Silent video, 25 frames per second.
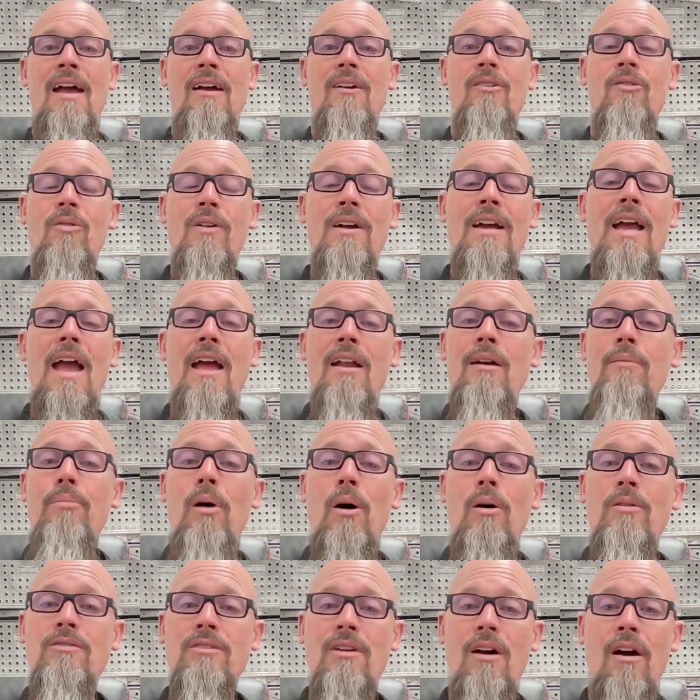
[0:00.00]
Create a
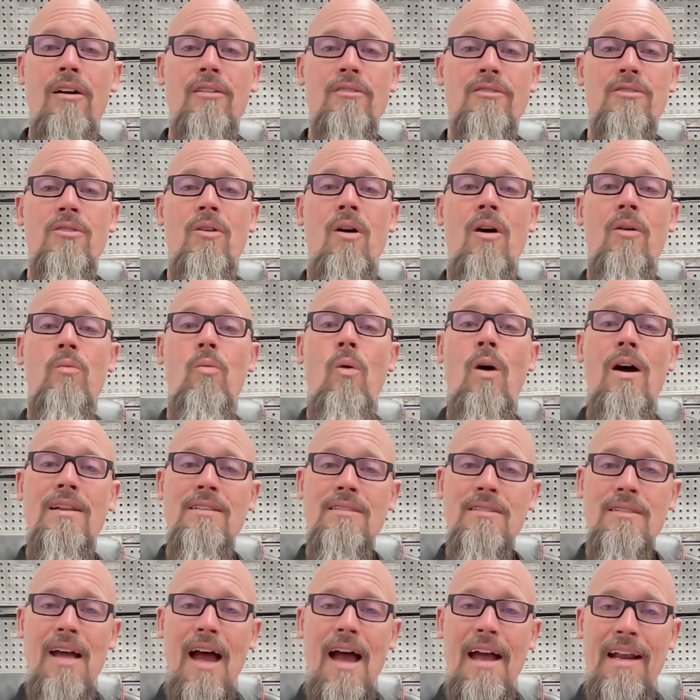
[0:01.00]
postcard. So on one
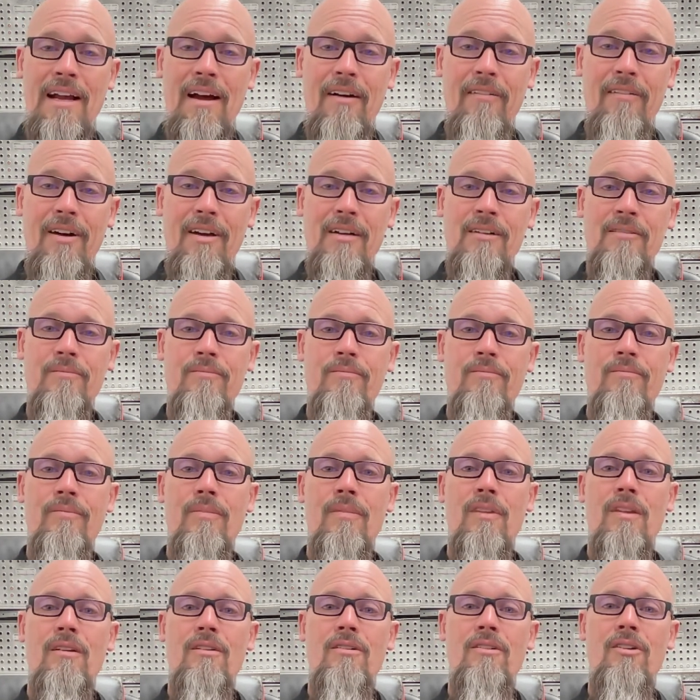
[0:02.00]
side of it,
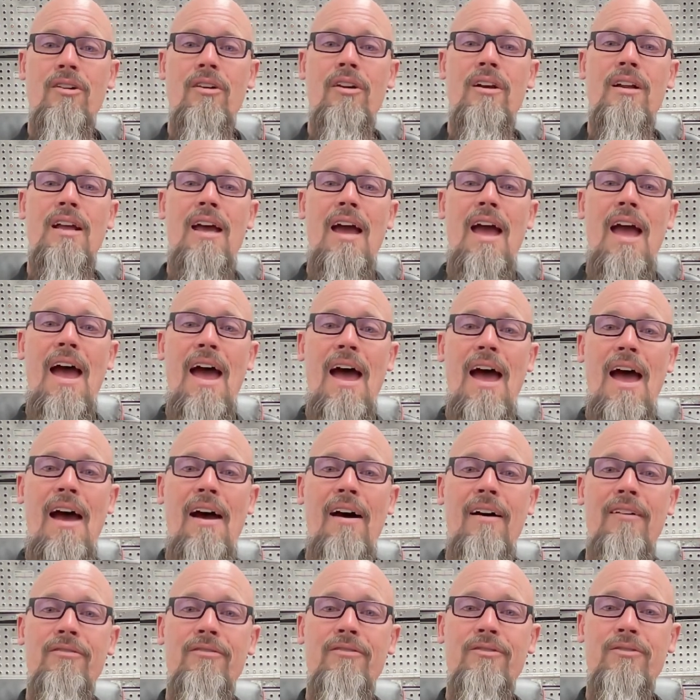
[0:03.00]
you're going to
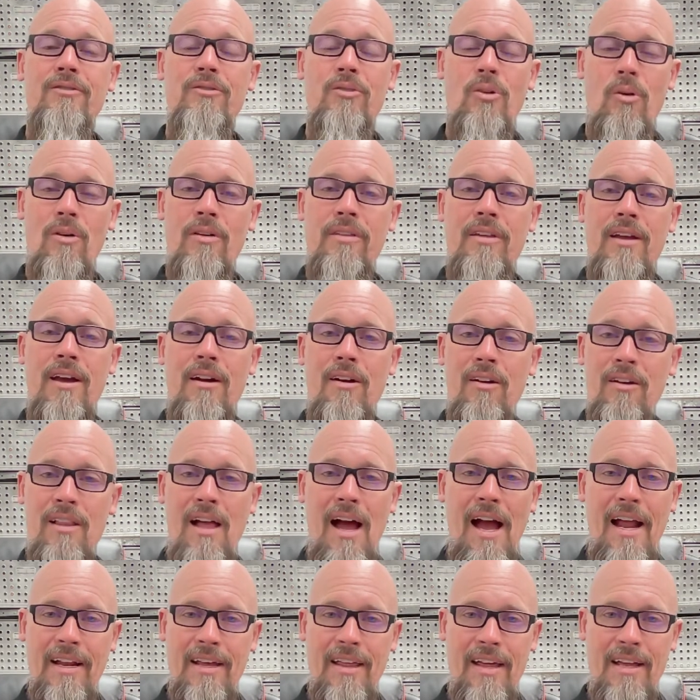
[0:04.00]
have North Carolina.